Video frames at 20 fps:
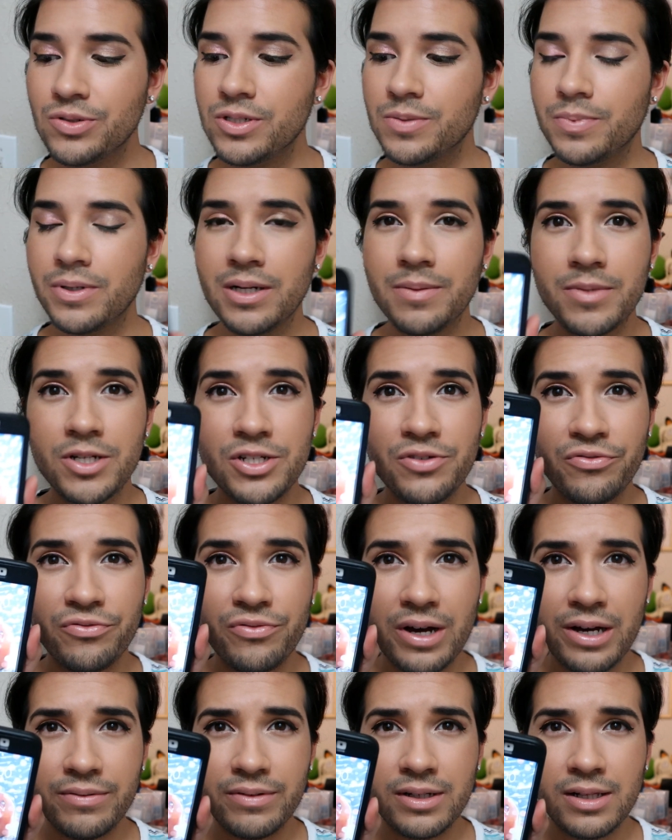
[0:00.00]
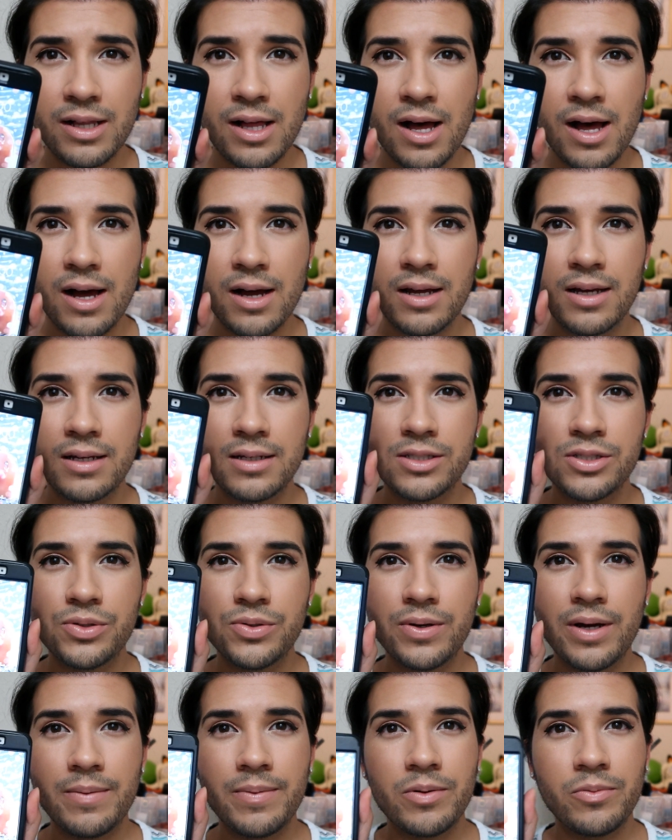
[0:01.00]
So it's pretty much five o'clock.
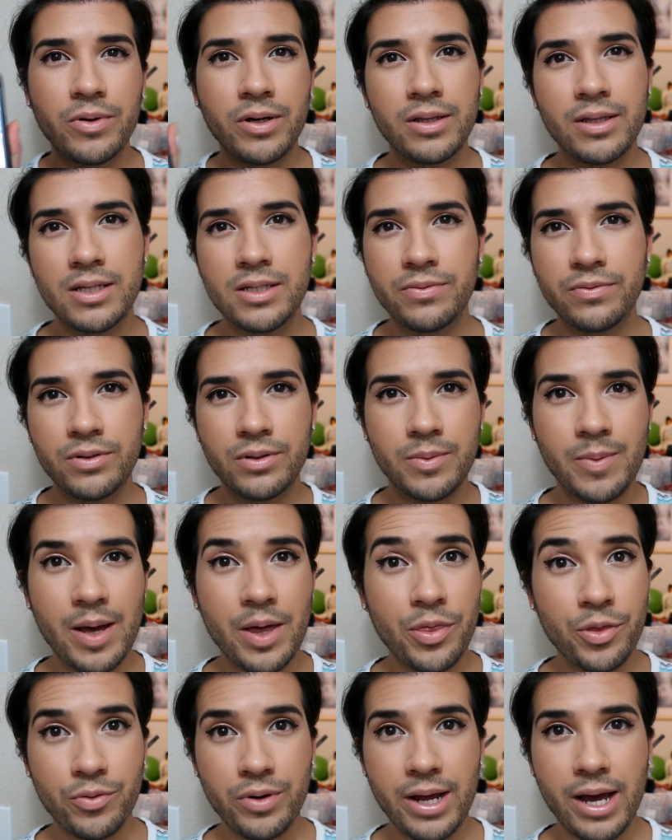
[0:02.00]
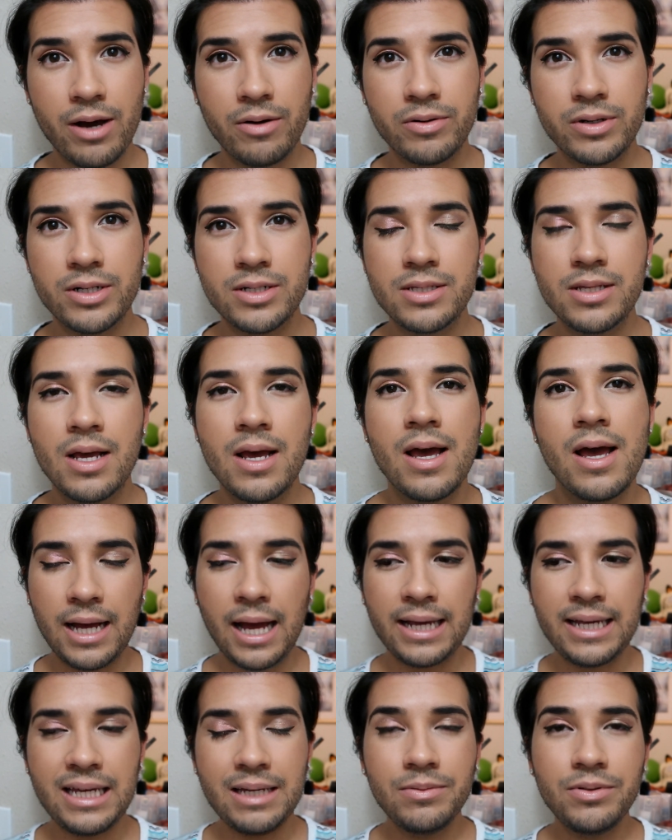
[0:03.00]
So I've been wearing this for about three hours.
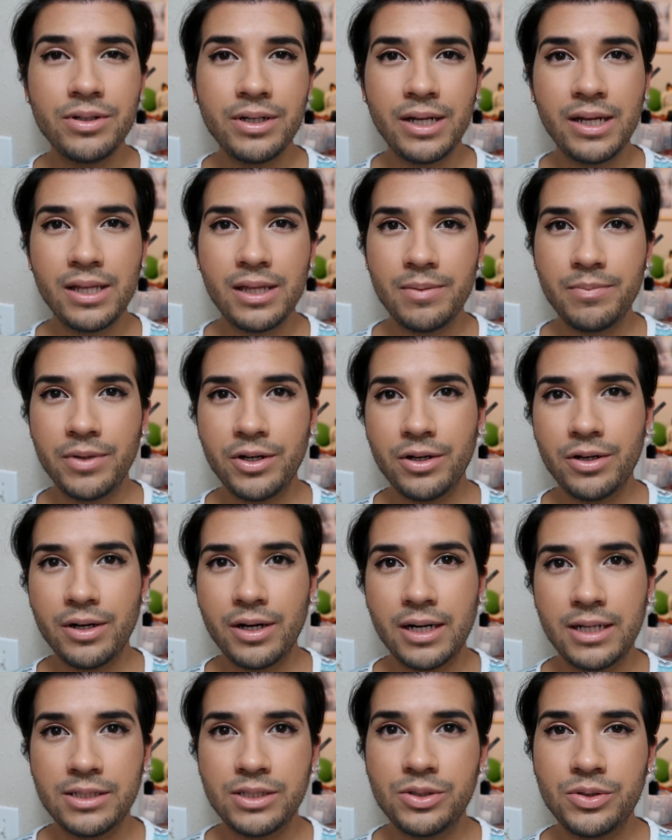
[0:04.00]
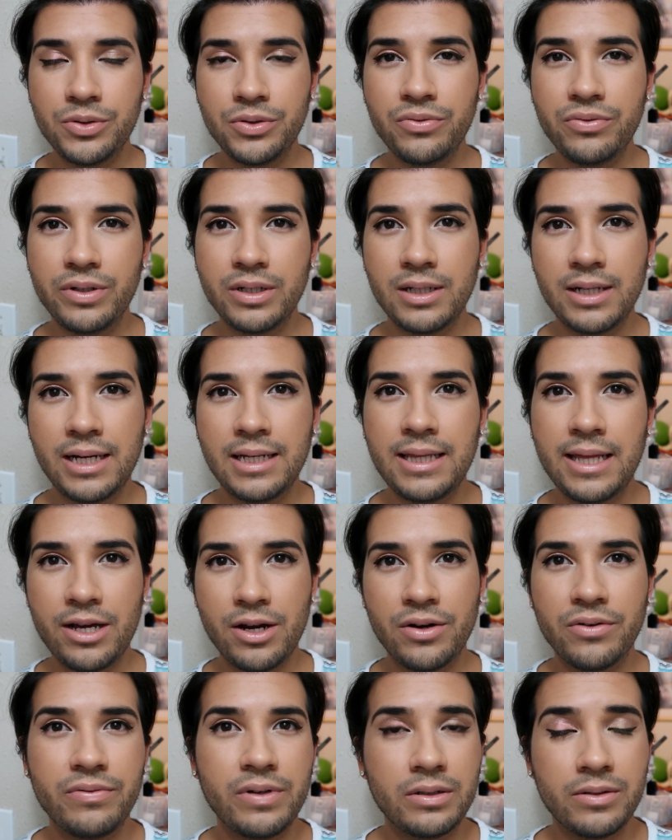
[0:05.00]
I keep looking in the mirror and I do feel like
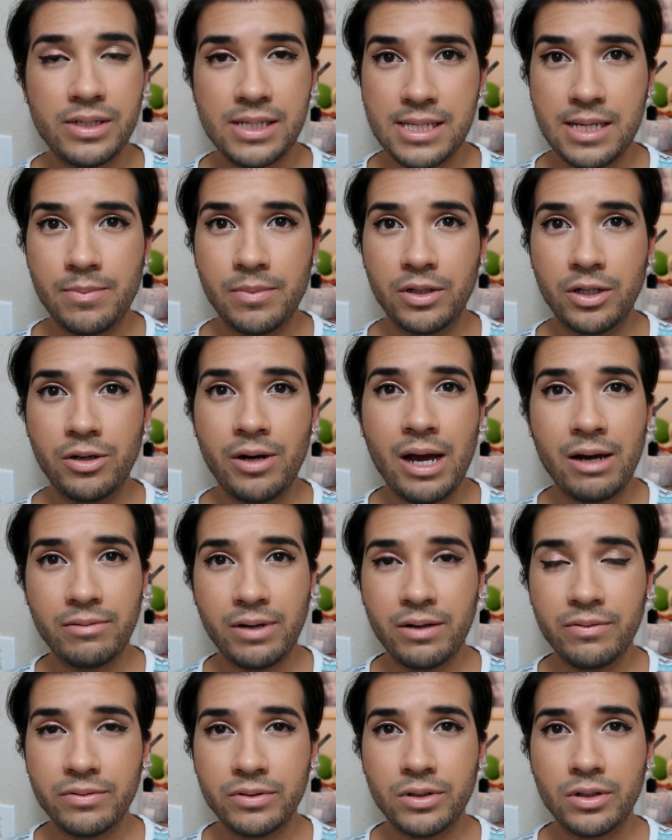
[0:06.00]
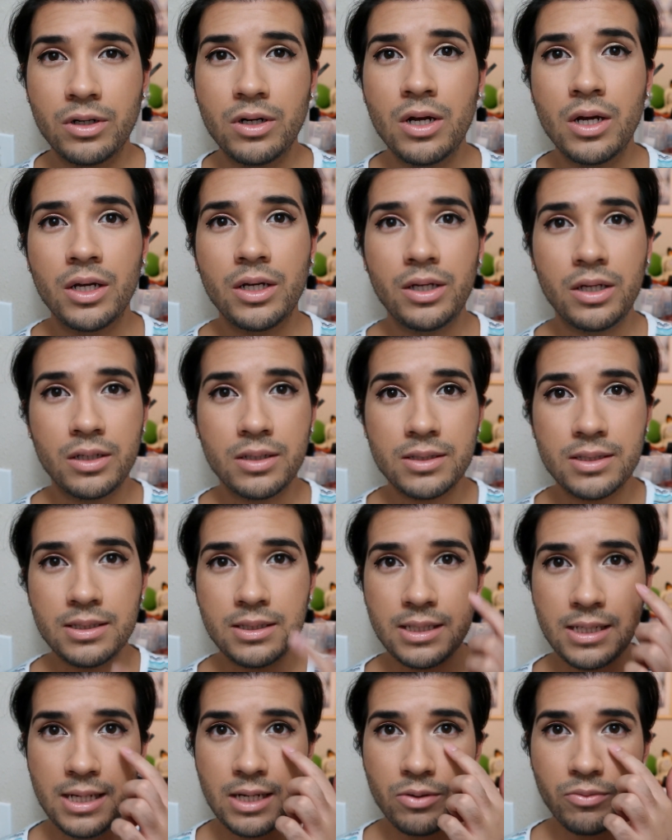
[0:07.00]
they are very similar. However, you can
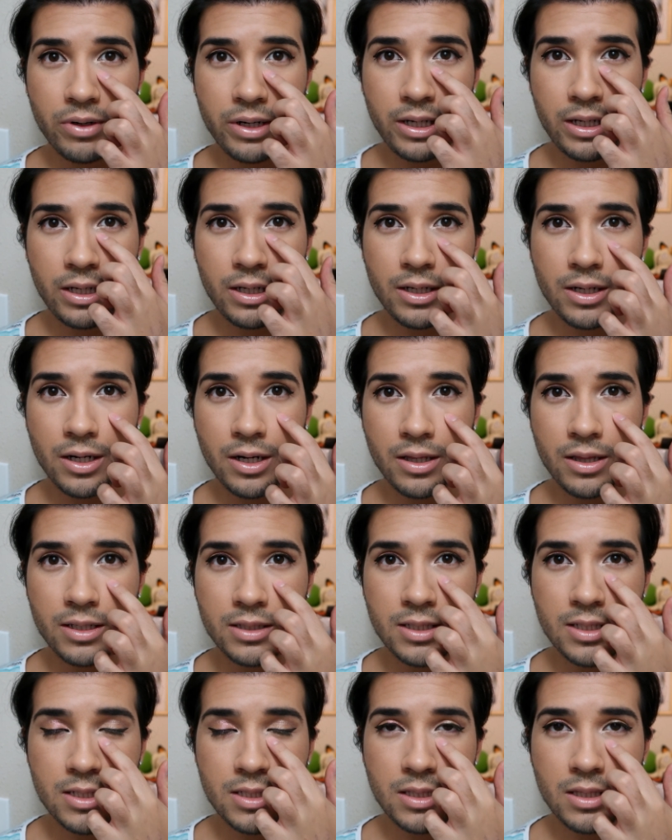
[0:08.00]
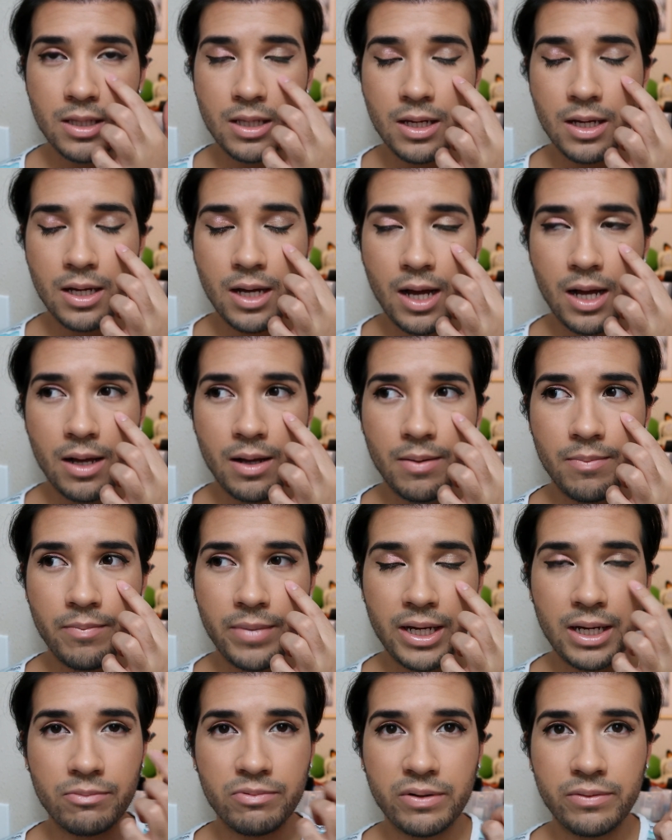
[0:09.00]
see right here, this is the uh,
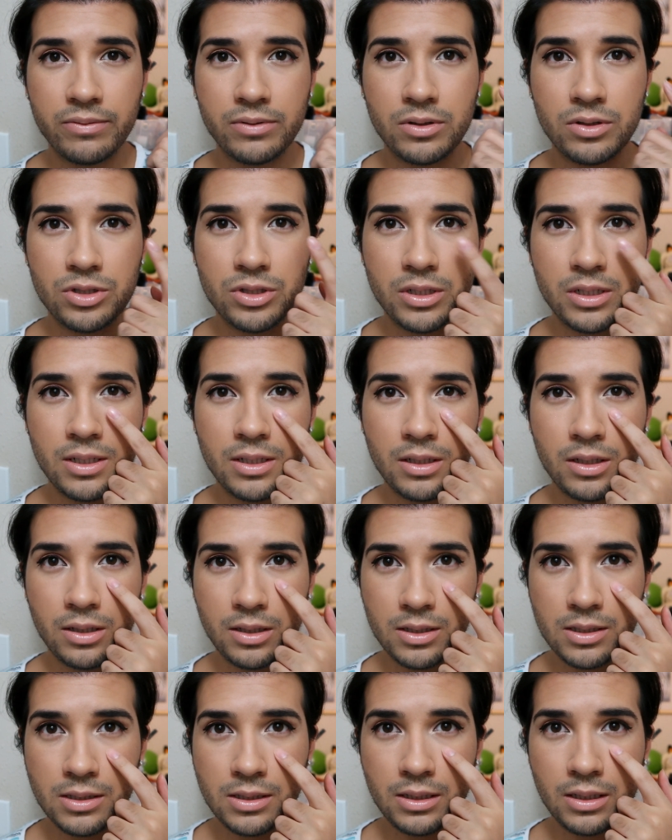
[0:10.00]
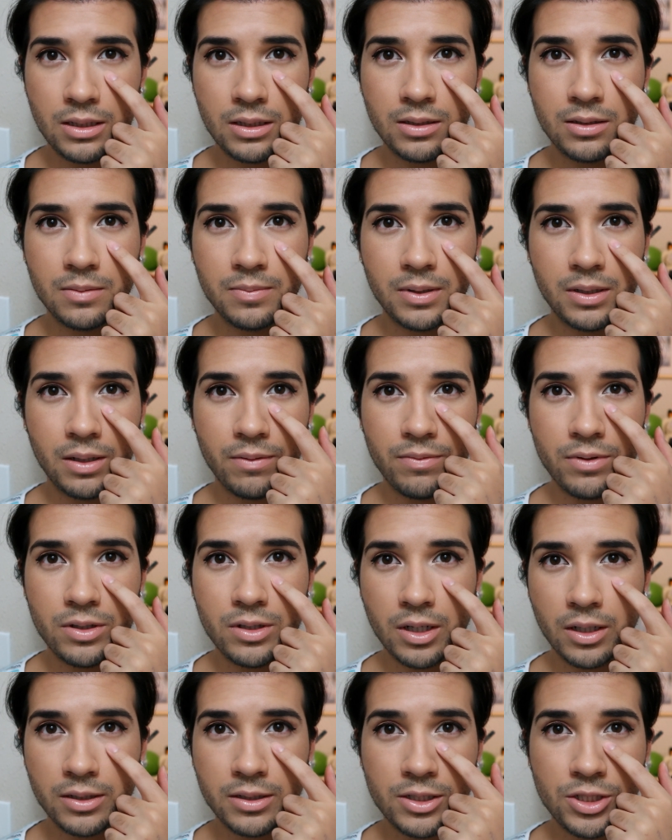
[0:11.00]
Makeup Revolution. You can see a little bit of the
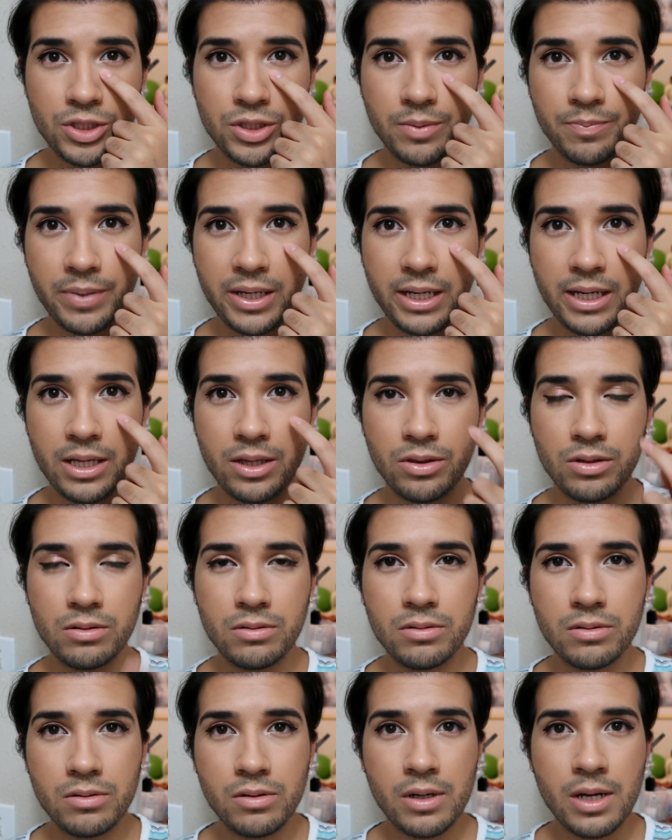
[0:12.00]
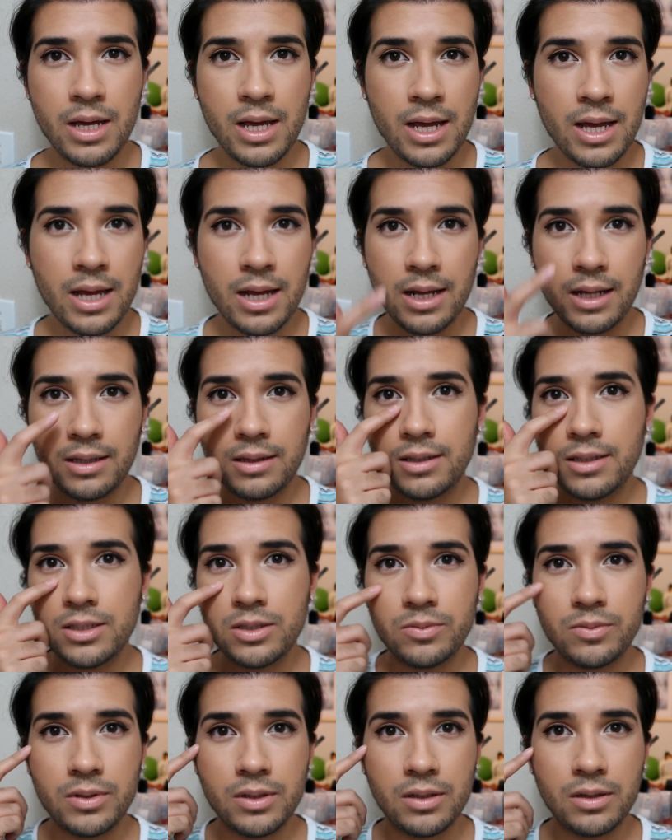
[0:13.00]
darkness peeking through and
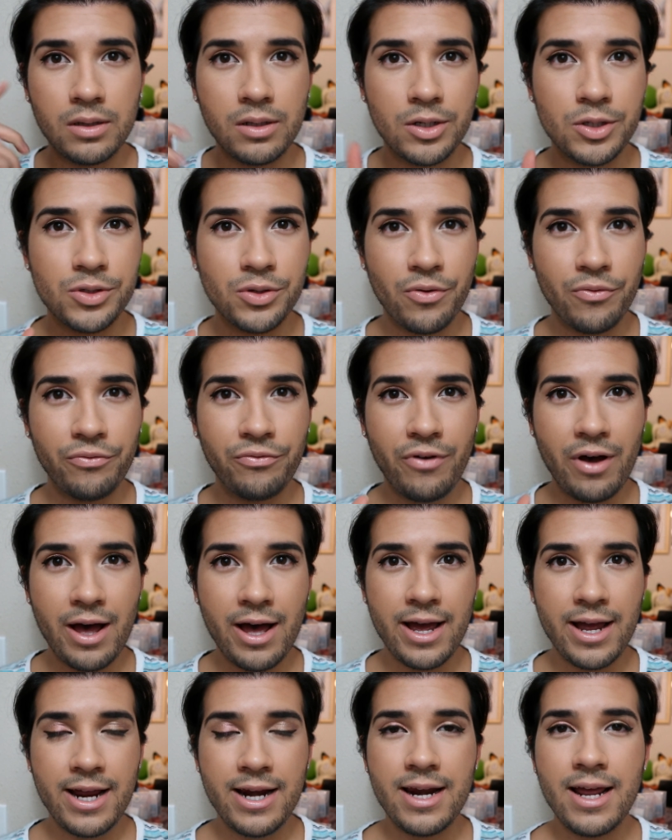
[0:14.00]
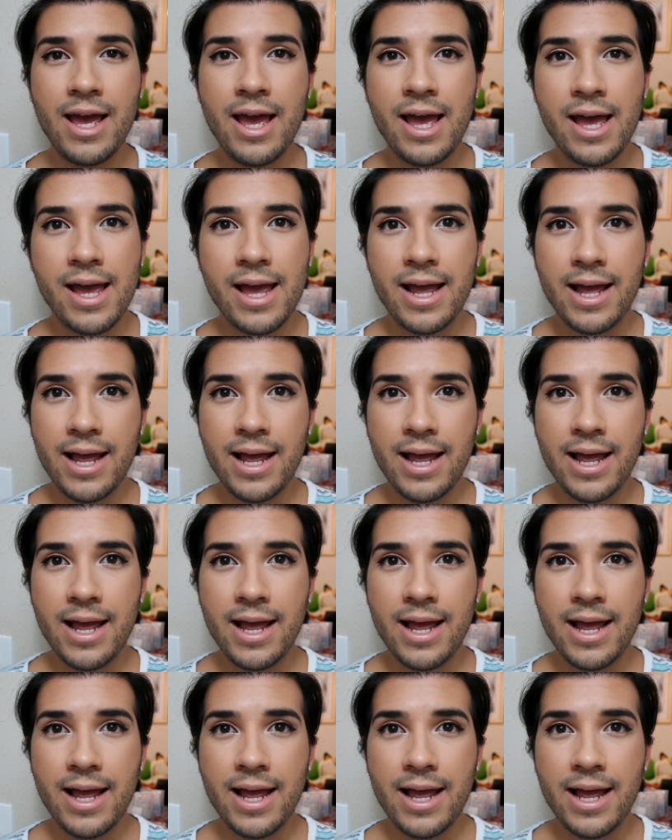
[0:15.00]
this one looks fine